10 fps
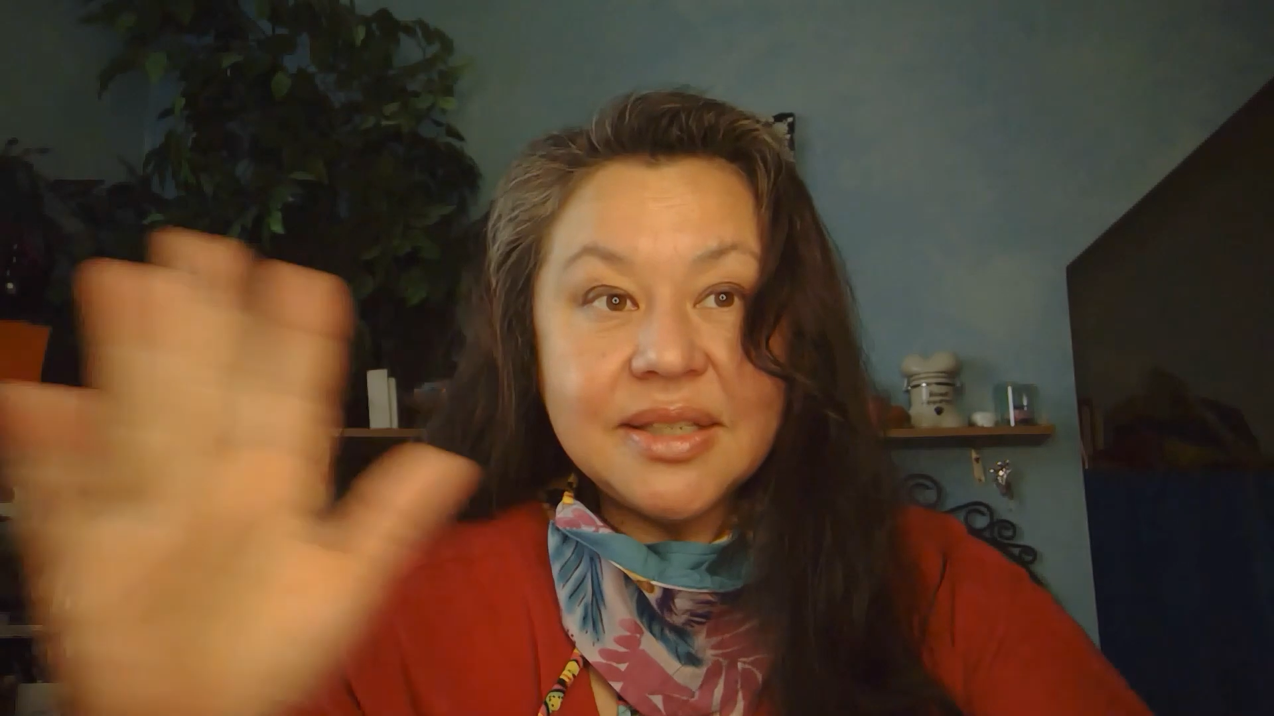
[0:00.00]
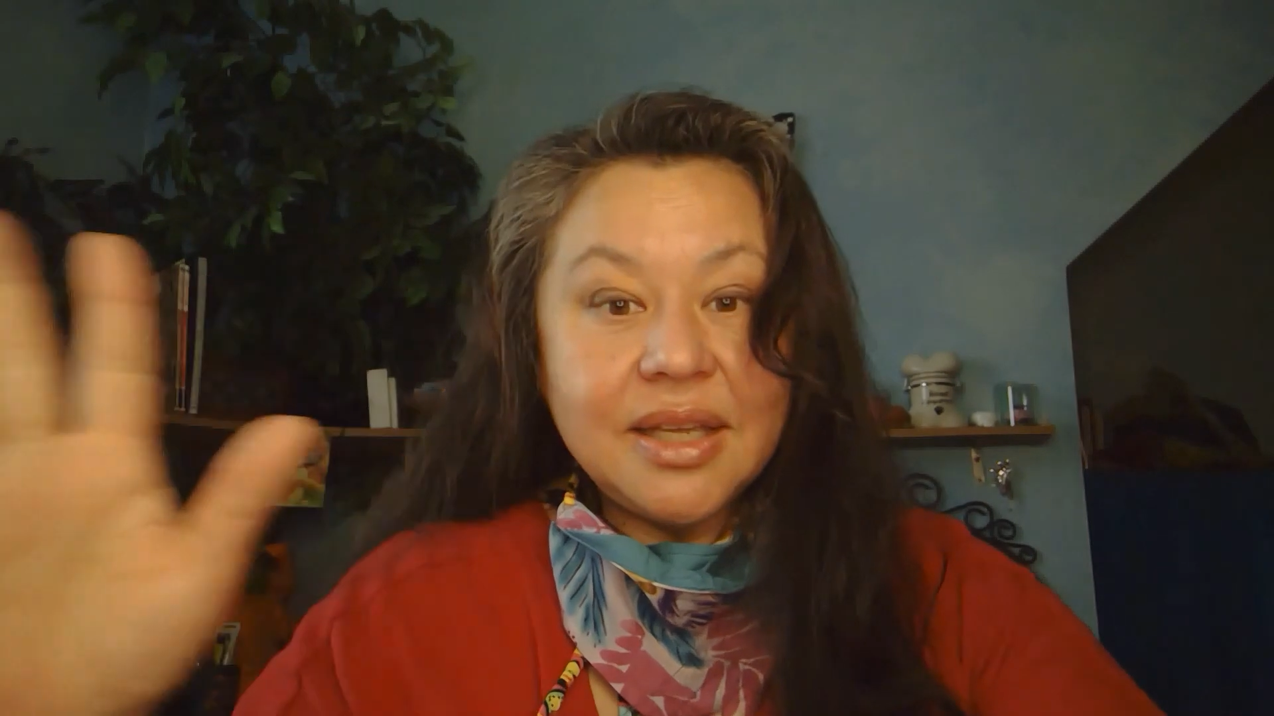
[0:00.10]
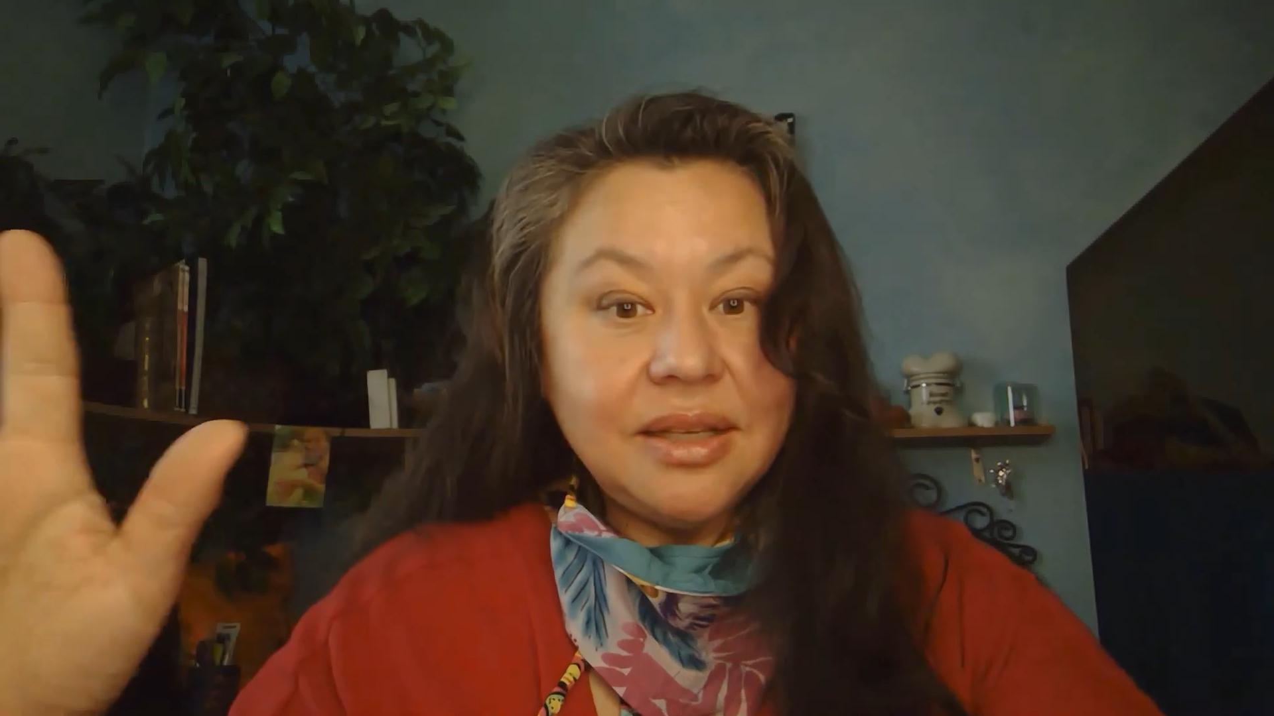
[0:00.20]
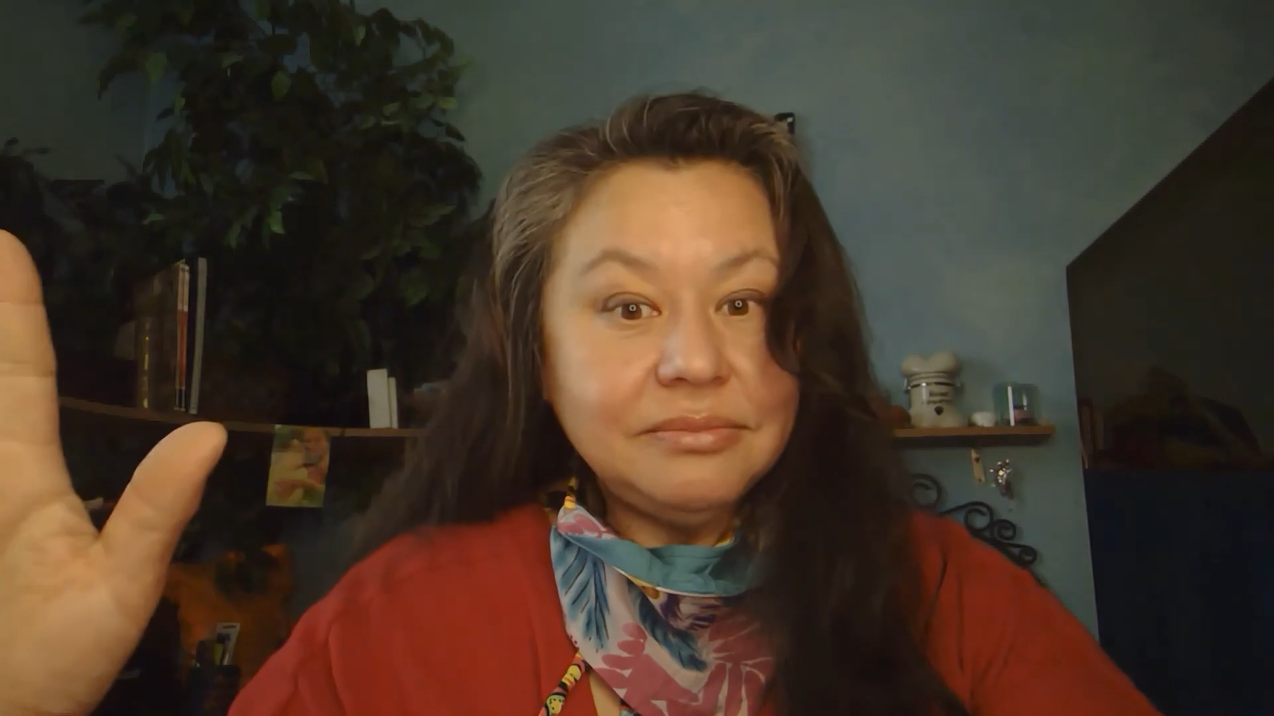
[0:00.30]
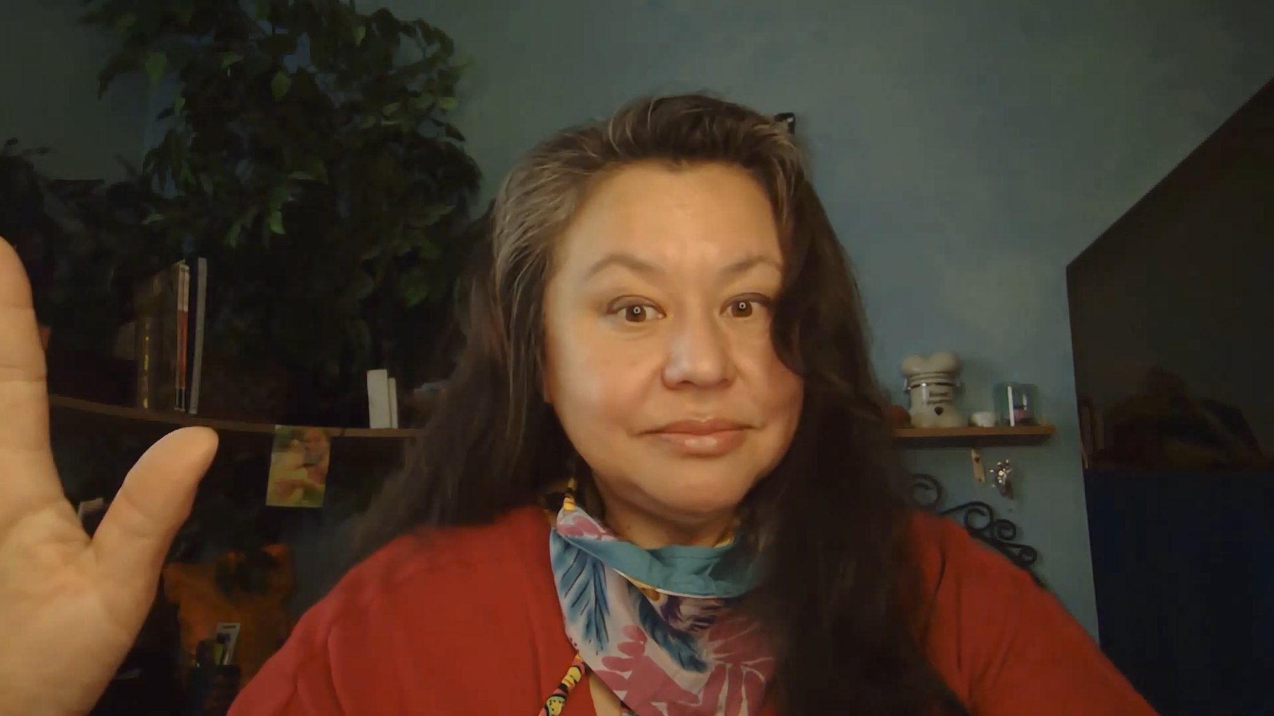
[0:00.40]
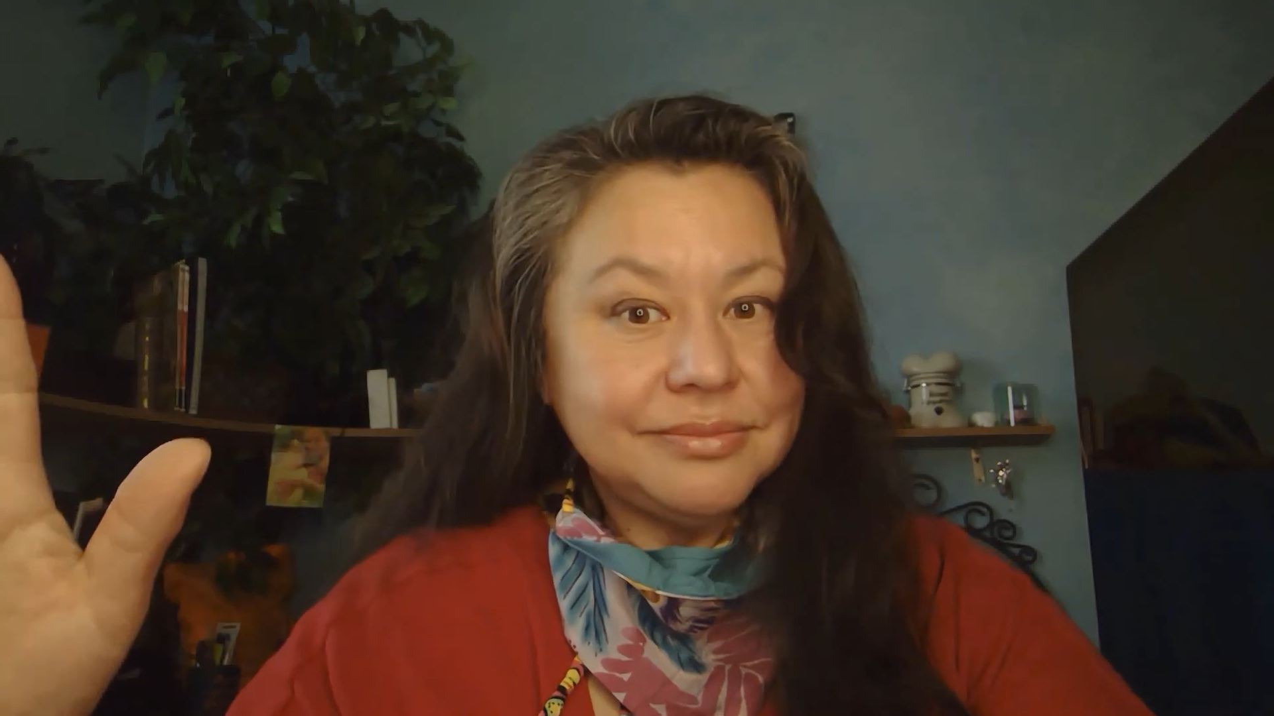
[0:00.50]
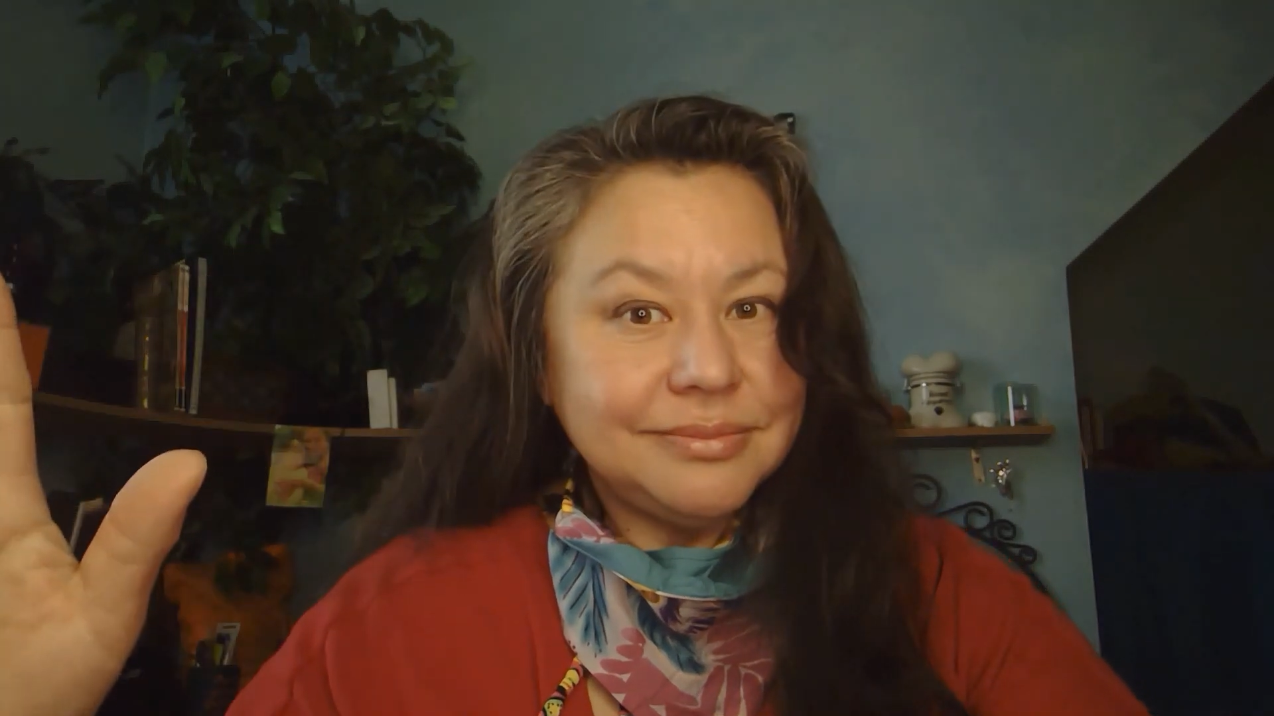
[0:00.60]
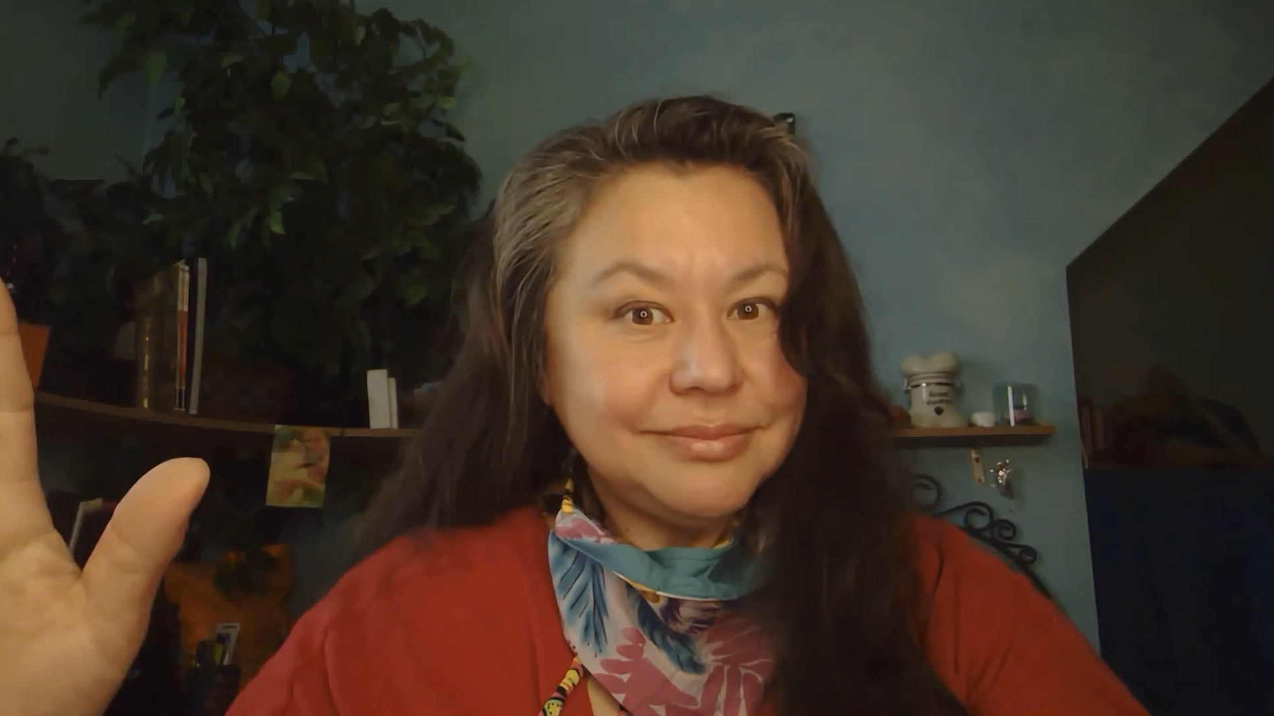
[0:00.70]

I got to go do